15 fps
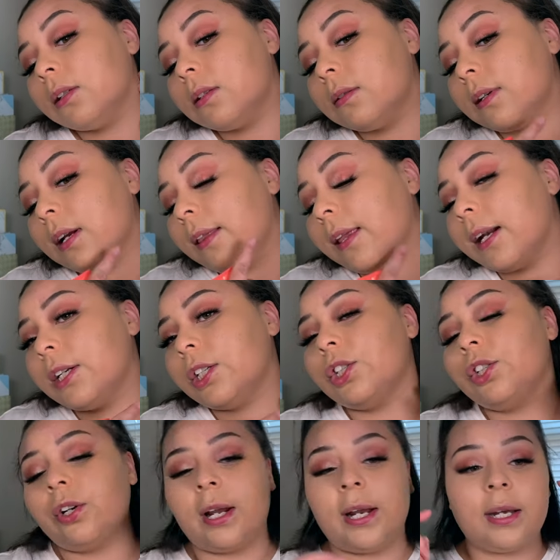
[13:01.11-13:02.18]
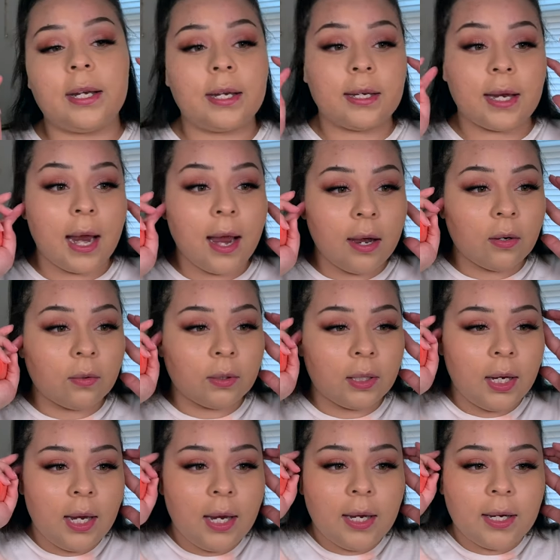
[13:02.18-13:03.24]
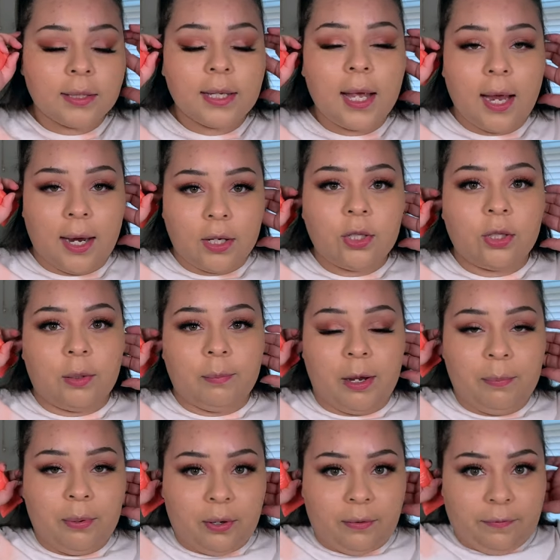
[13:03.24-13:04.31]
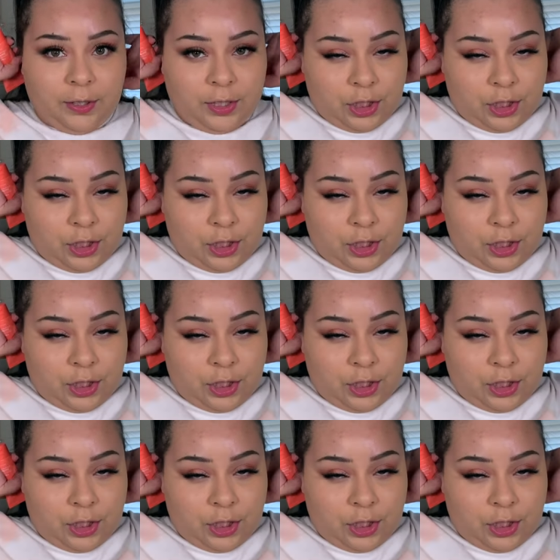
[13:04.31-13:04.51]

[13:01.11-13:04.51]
So now that it's dried down, it's actually my perfect